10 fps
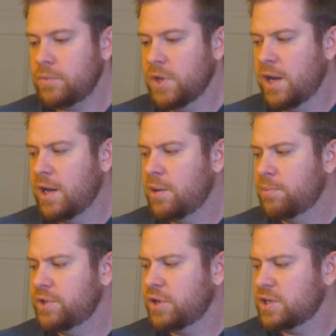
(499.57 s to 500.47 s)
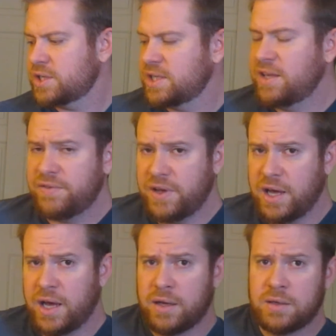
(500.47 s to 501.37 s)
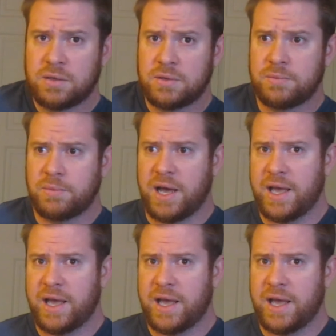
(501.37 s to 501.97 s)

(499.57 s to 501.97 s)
I'll just leave my